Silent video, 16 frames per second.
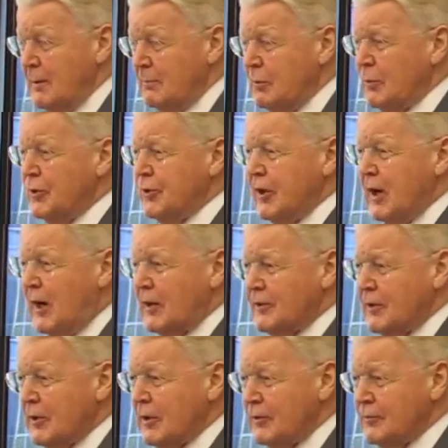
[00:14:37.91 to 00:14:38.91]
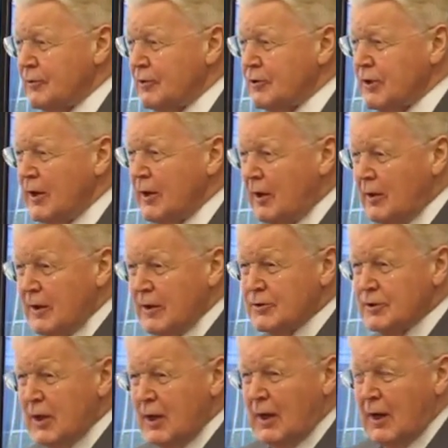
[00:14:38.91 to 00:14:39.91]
both the Arctic countries and others,